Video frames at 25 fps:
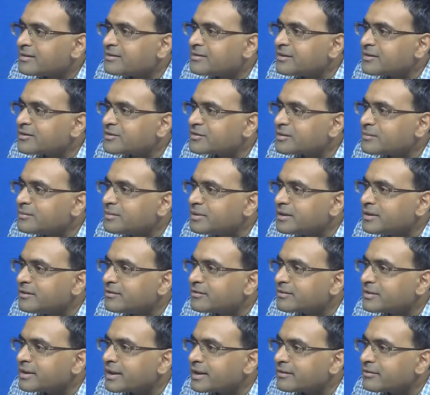Just a
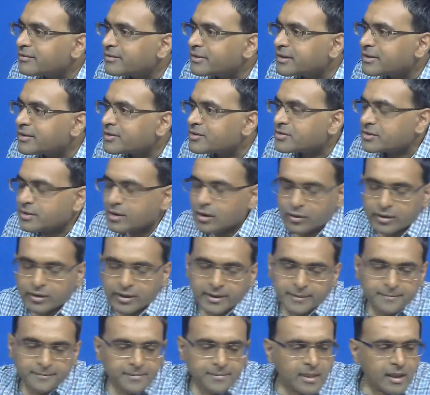brief clarification.
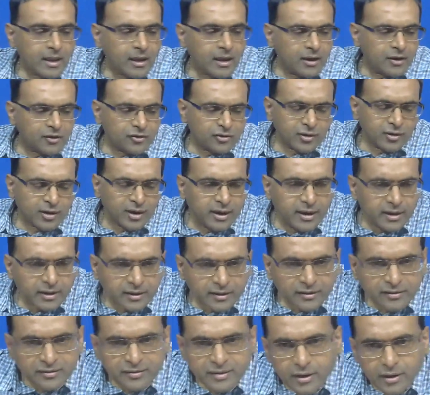Okay. So here
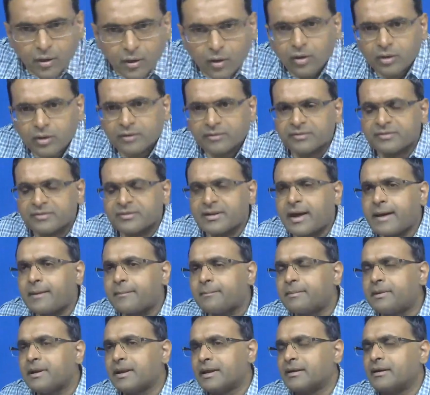is the goal of
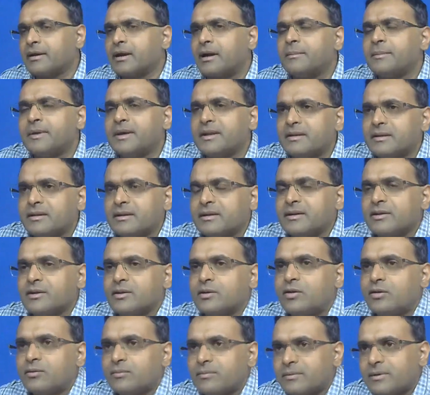sampling. I mean,
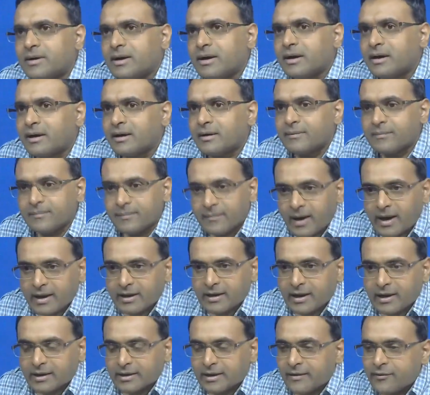I'll
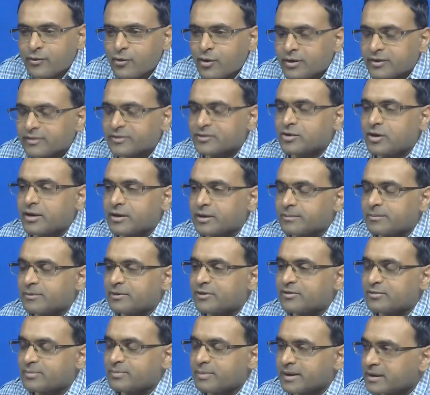give you a historic
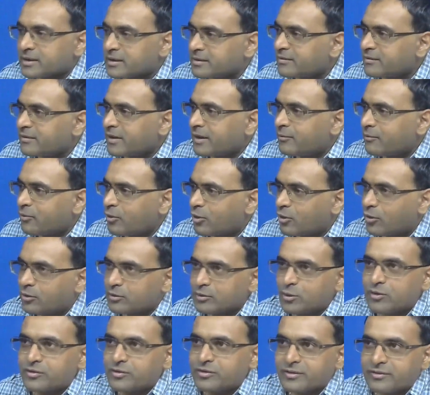perspective, and for
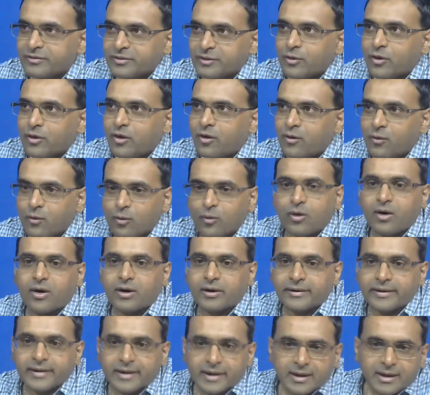those of you who
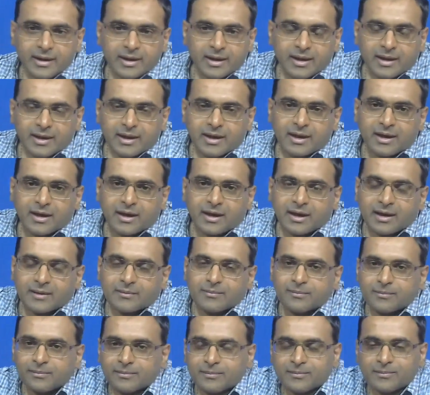are
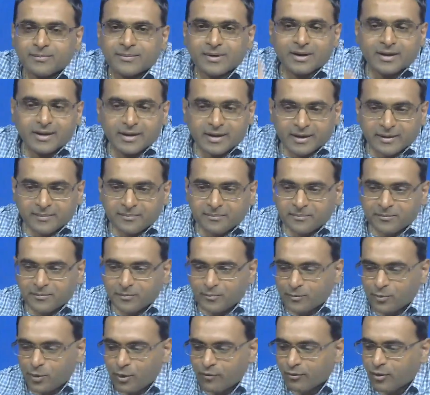who
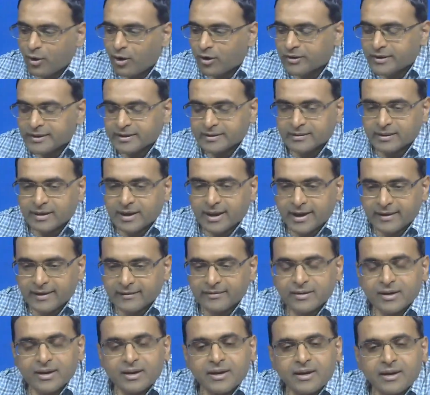have logged in
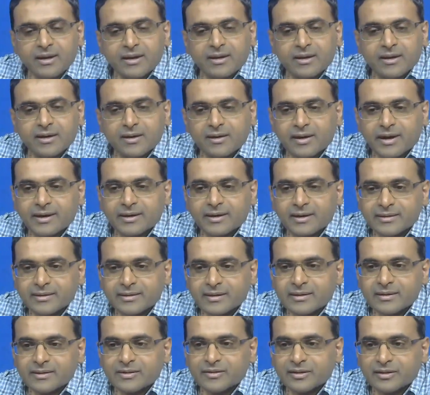live, right? I
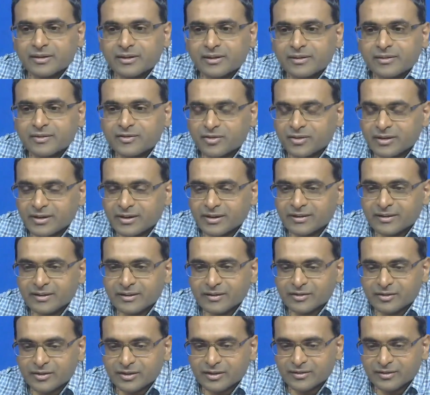think it's a history
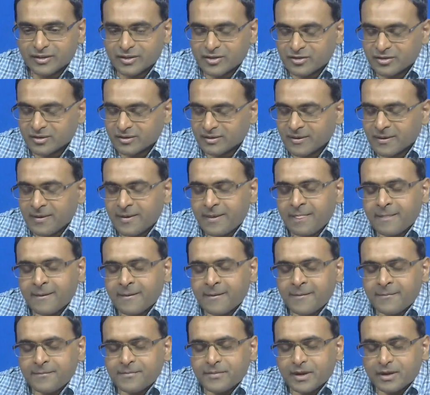session.
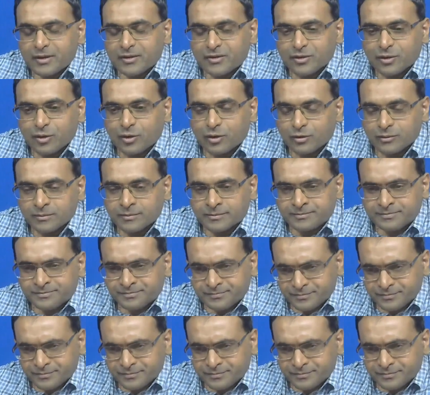So